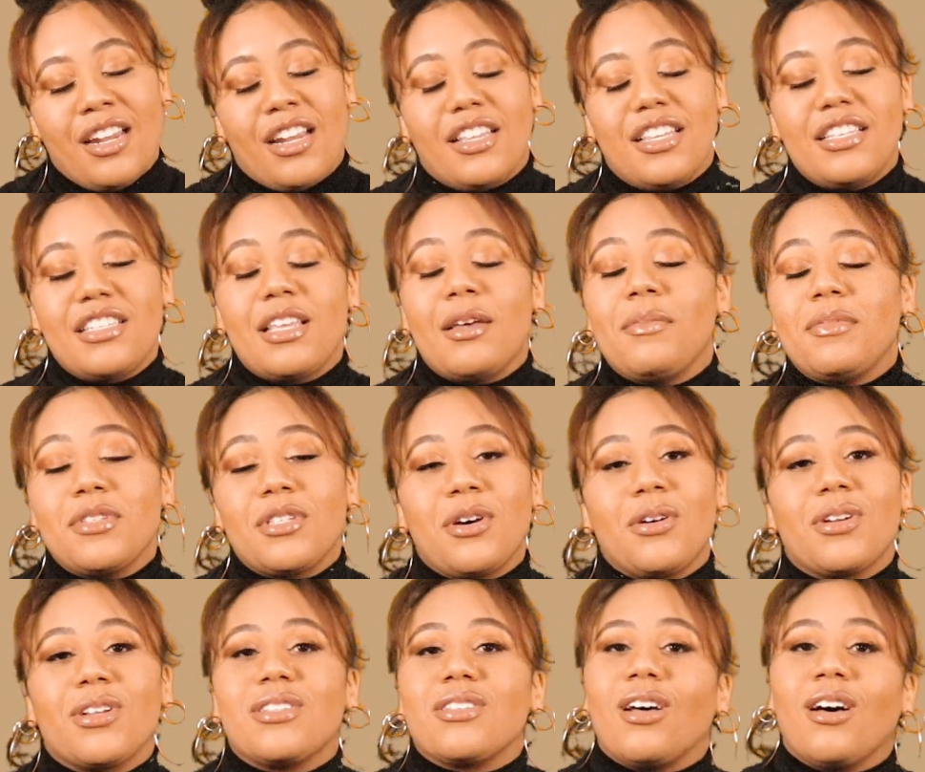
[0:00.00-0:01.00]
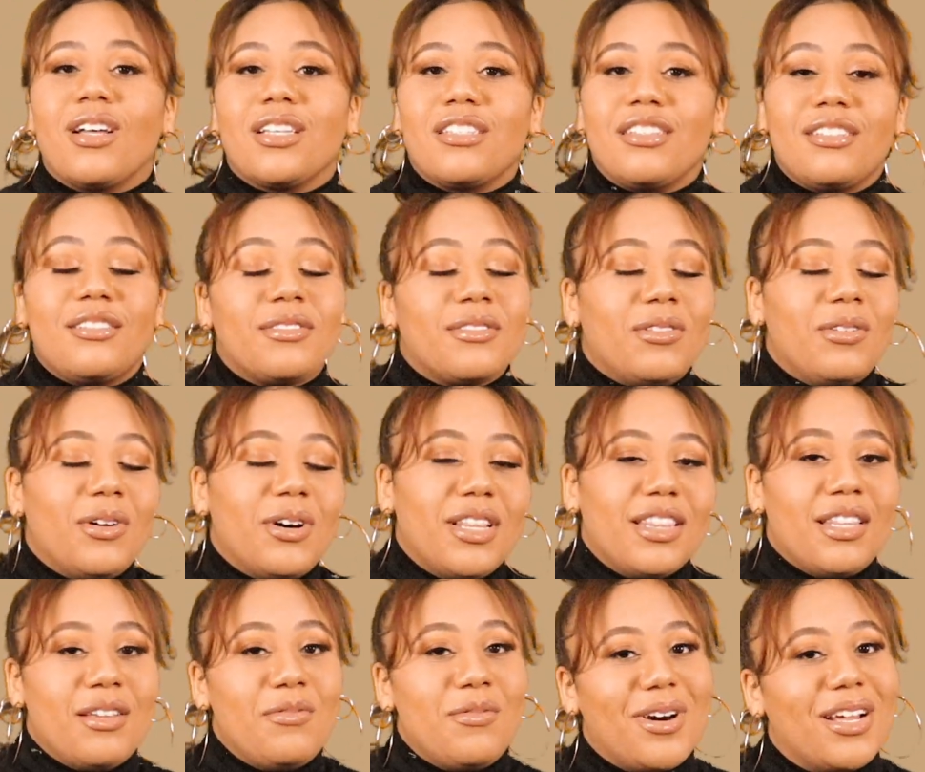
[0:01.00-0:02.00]
Now this episode is all centered
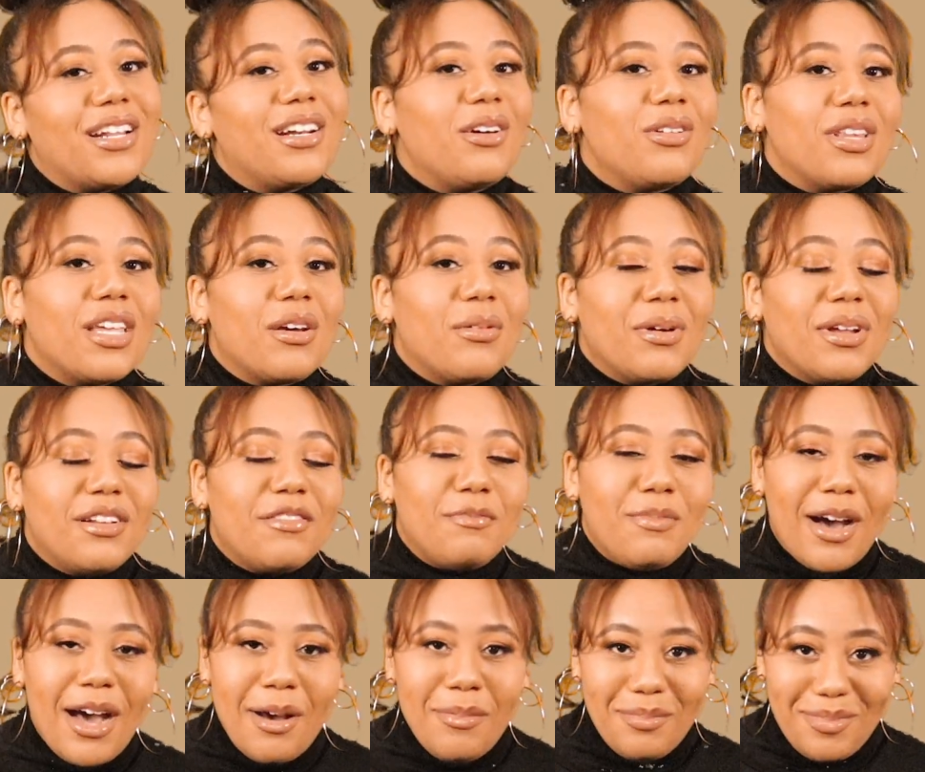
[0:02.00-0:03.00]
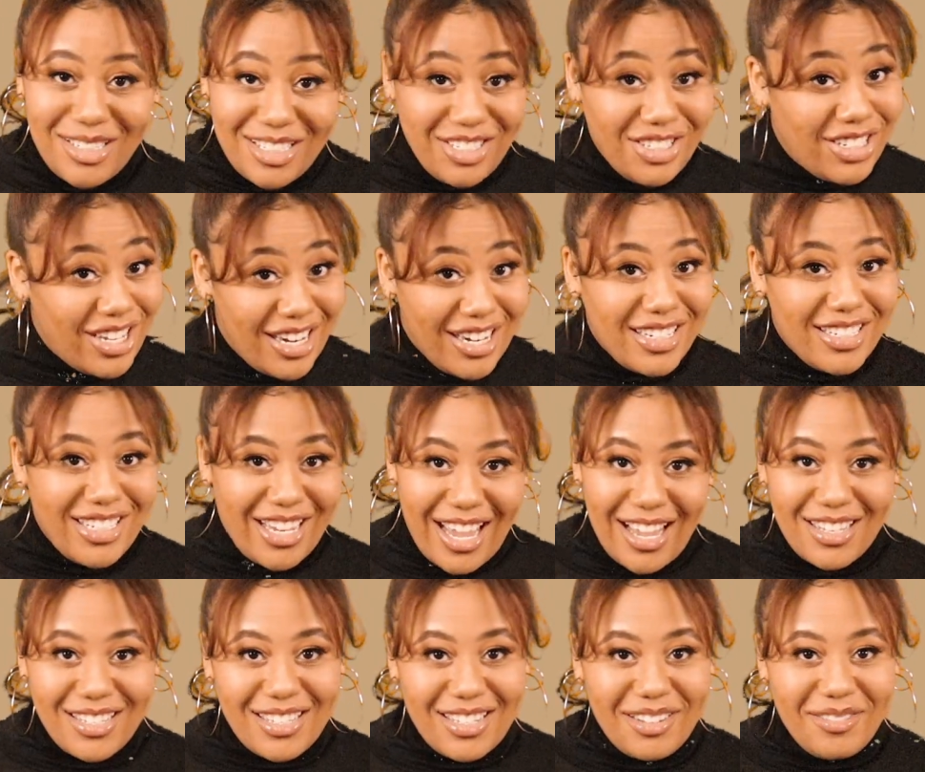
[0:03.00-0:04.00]
on the one and only queen of pop, Miss Janet Jackson.